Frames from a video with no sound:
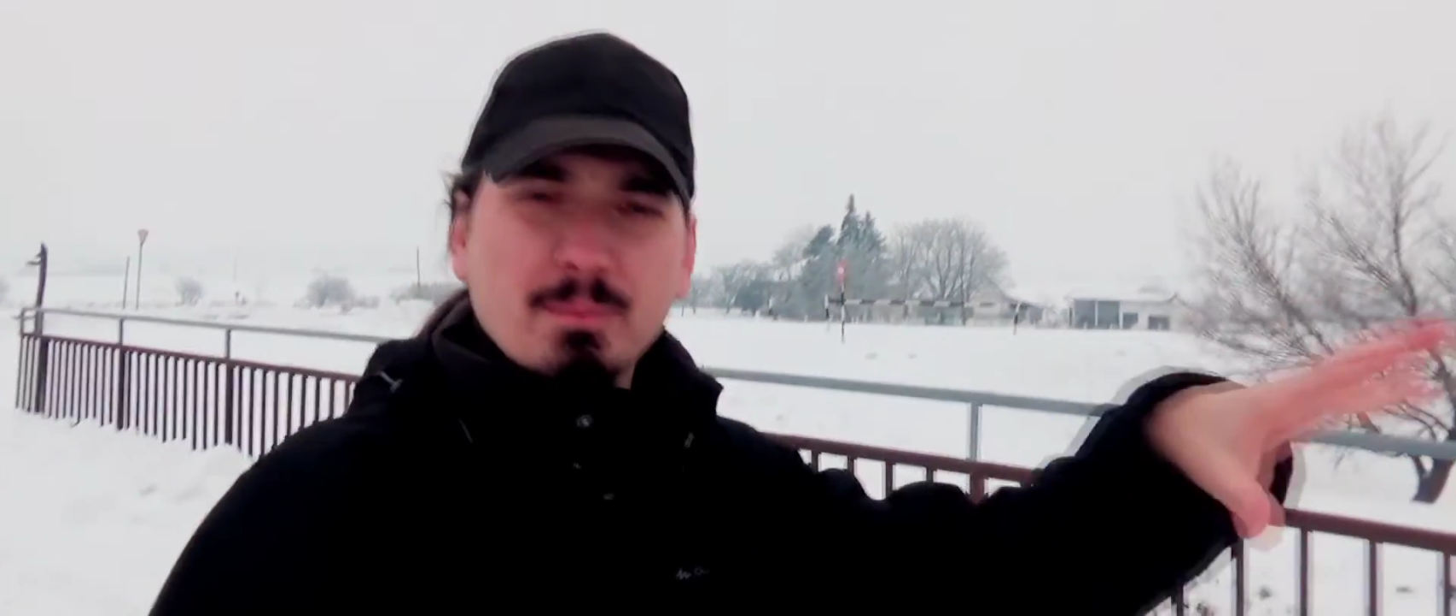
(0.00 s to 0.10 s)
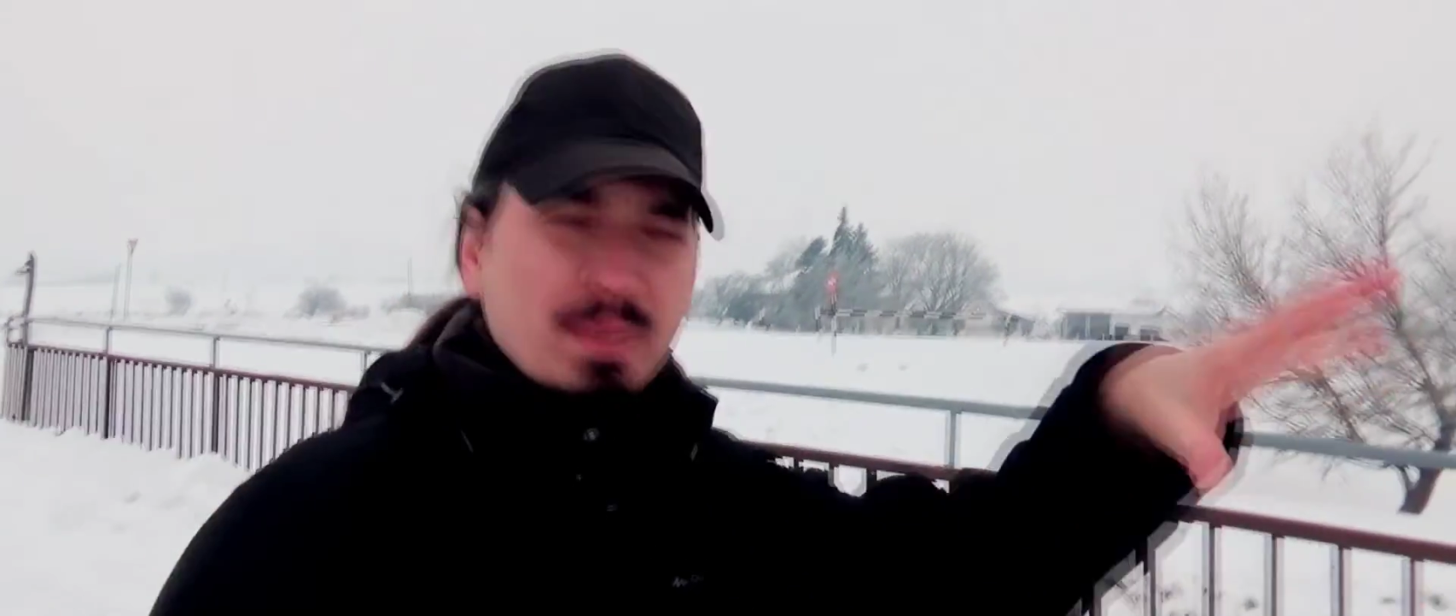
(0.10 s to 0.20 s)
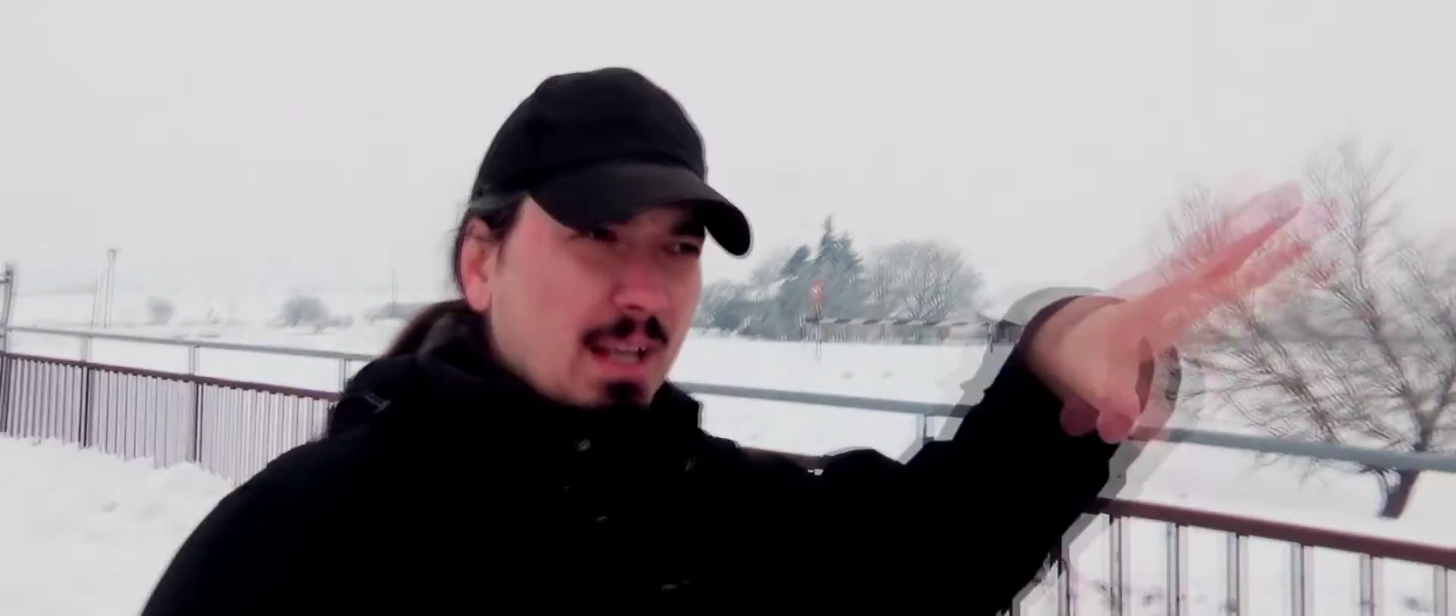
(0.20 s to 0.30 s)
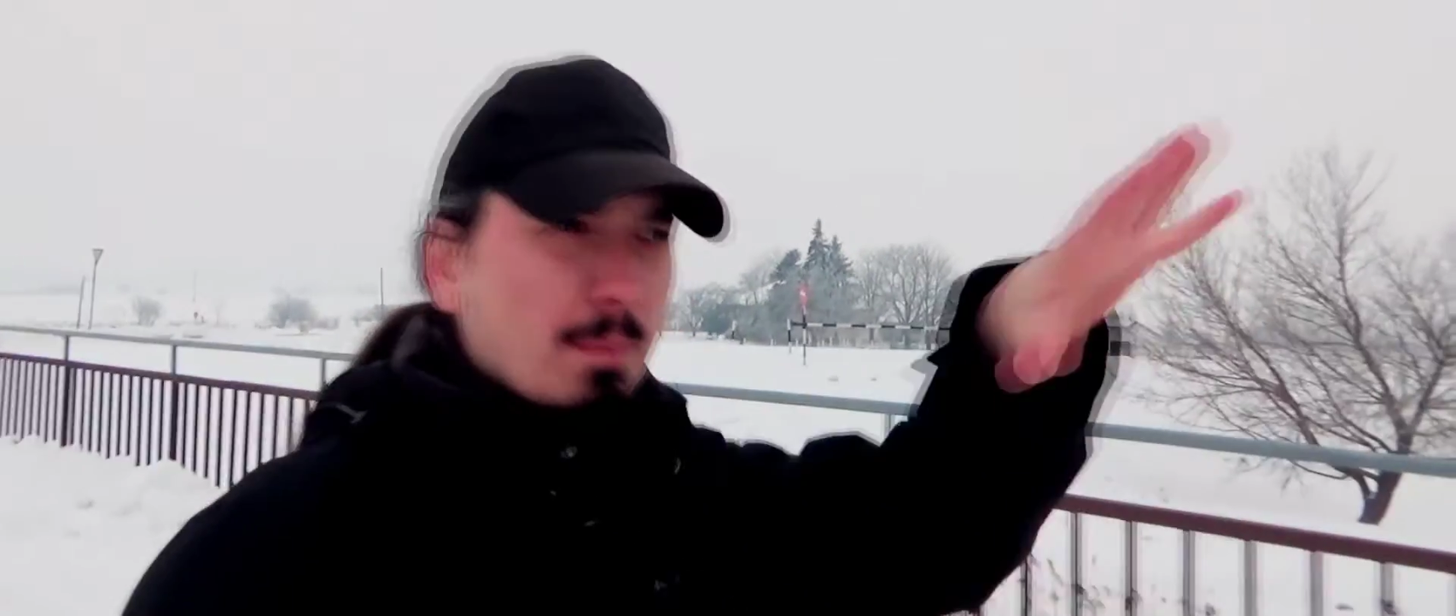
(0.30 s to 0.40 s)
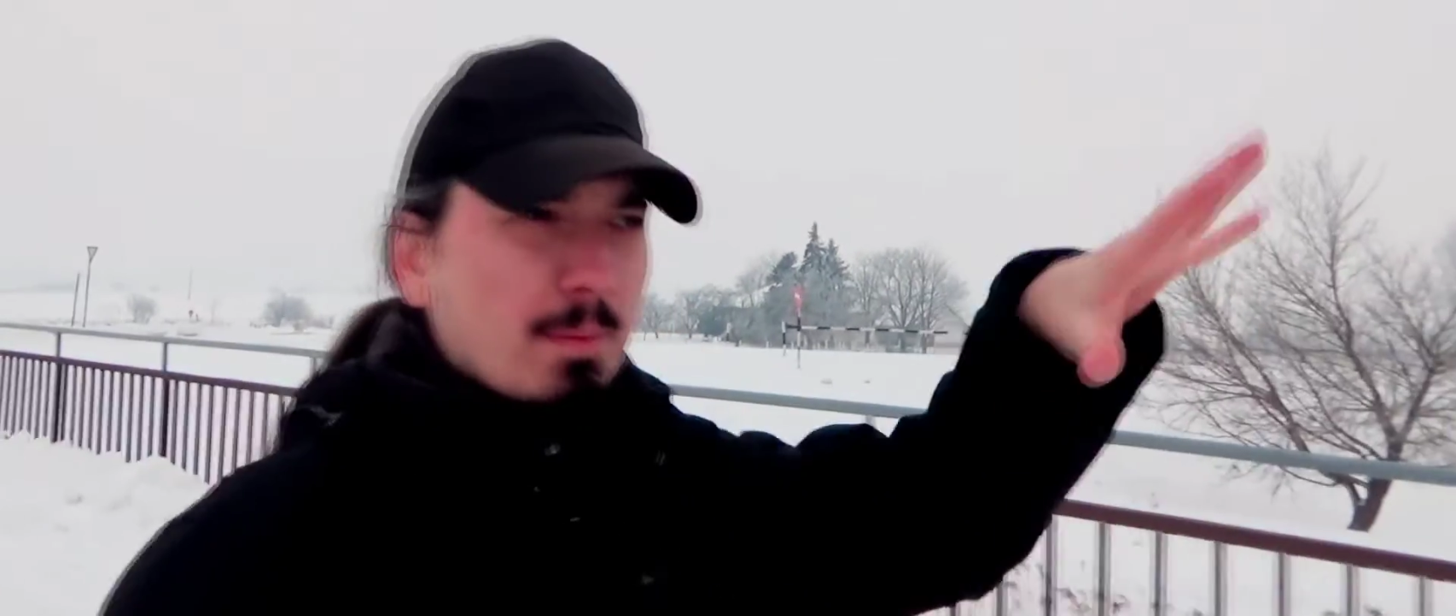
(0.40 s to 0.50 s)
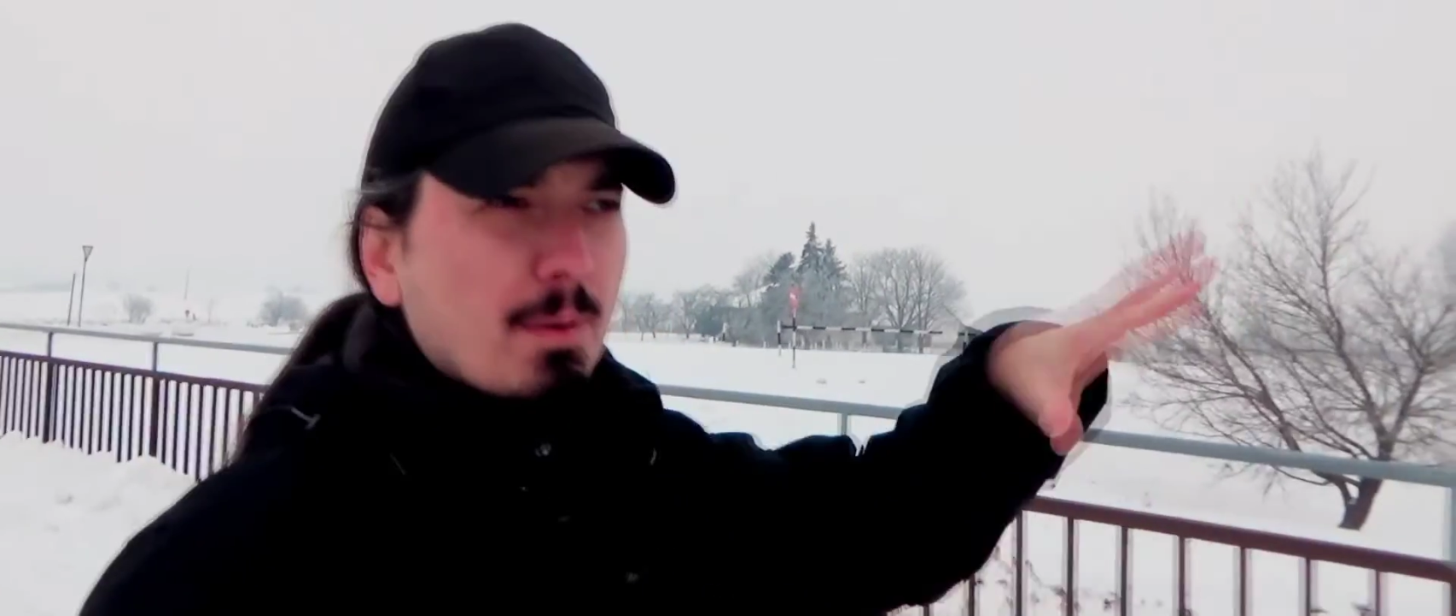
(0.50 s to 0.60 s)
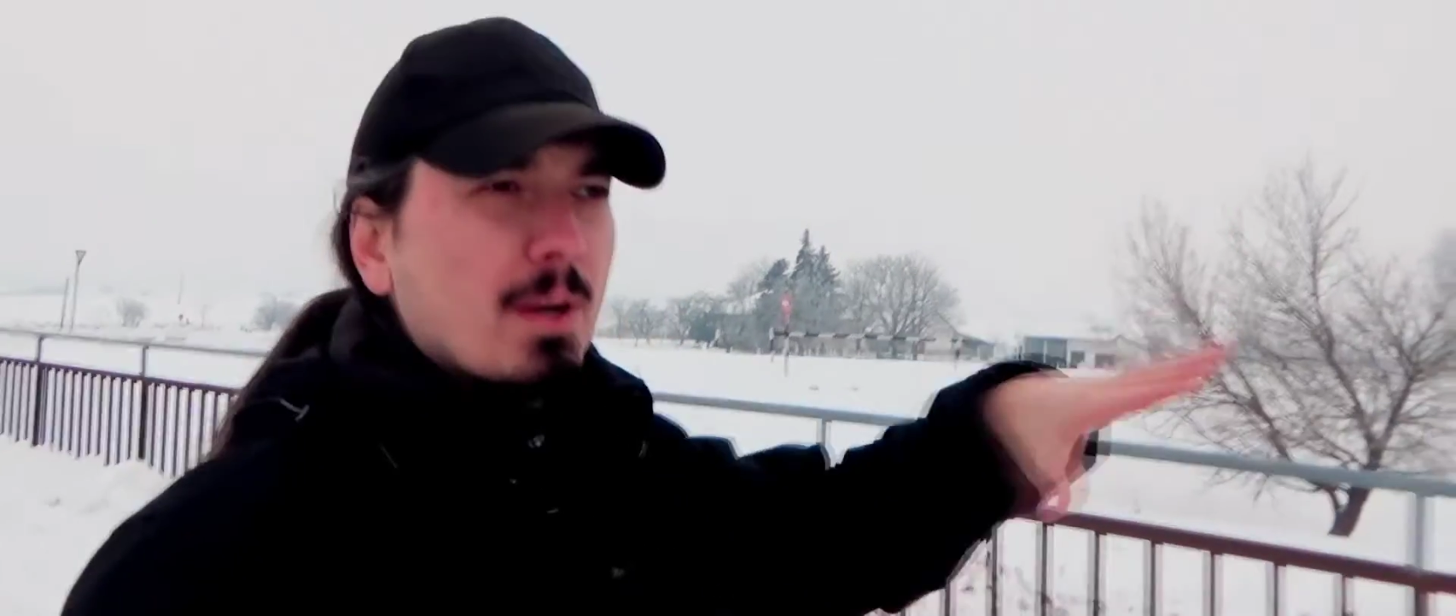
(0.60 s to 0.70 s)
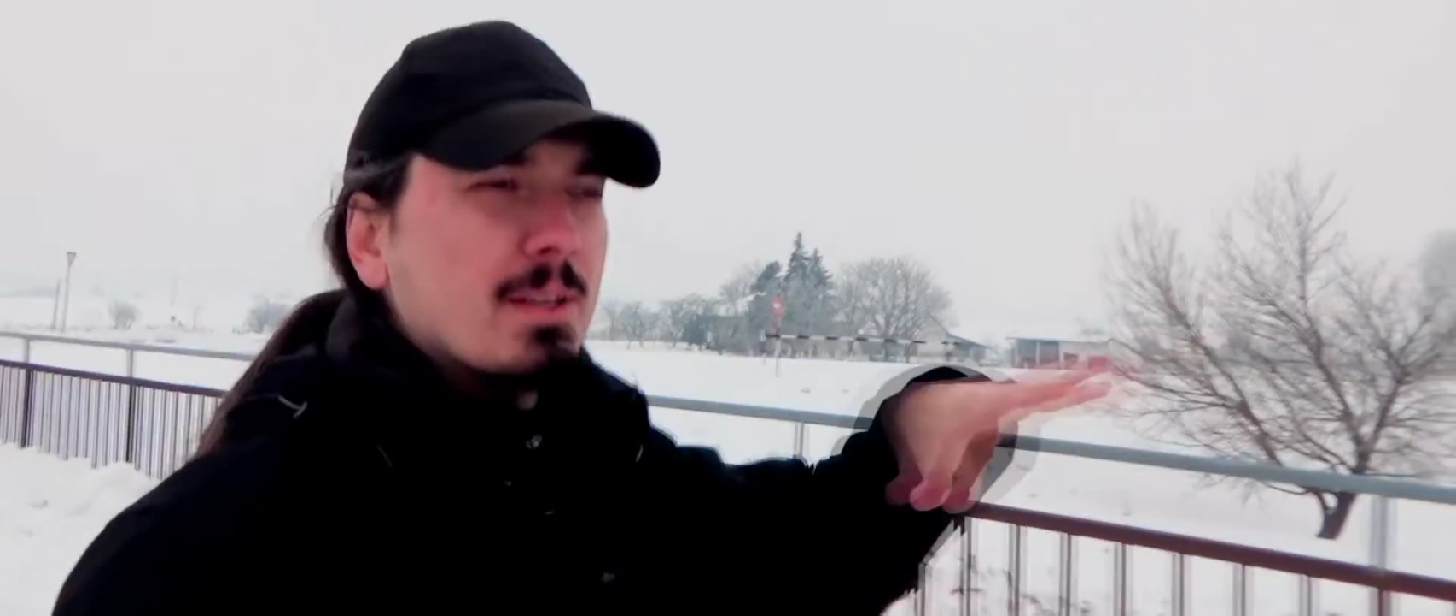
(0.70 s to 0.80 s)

the upper part,